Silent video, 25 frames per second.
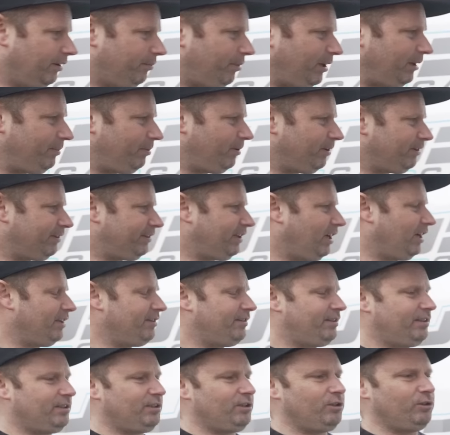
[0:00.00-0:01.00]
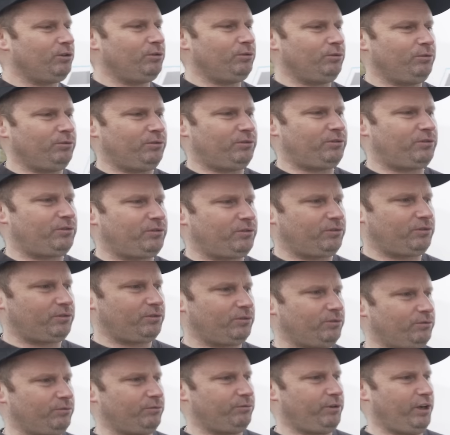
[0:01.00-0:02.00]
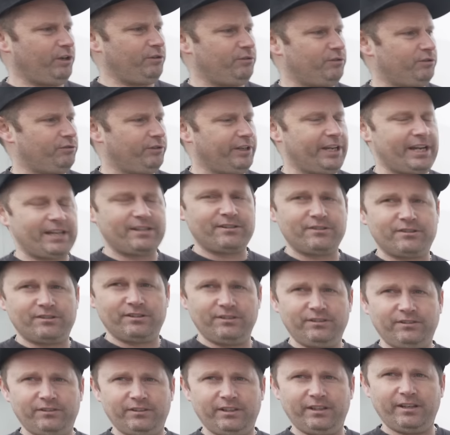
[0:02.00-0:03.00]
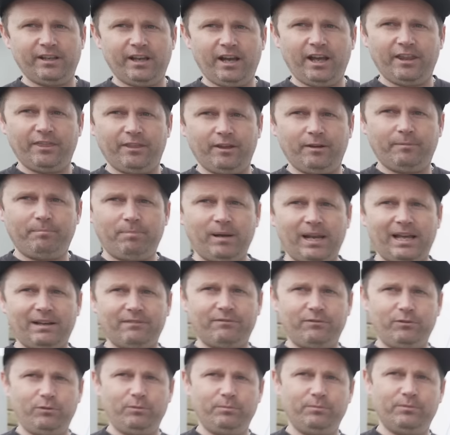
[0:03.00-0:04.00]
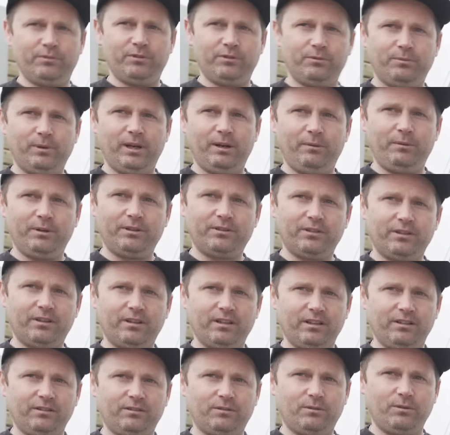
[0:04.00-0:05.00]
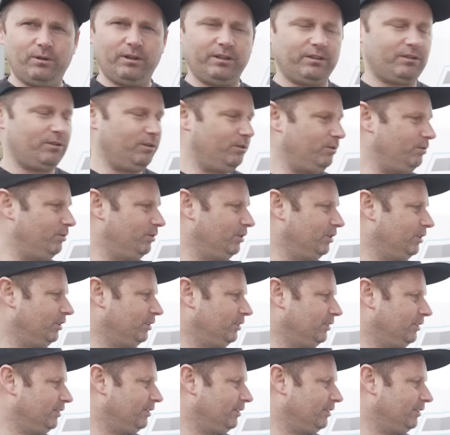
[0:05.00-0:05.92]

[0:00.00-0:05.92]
People are starting to use rotary engines in other platforms as well, which I think is quite cool.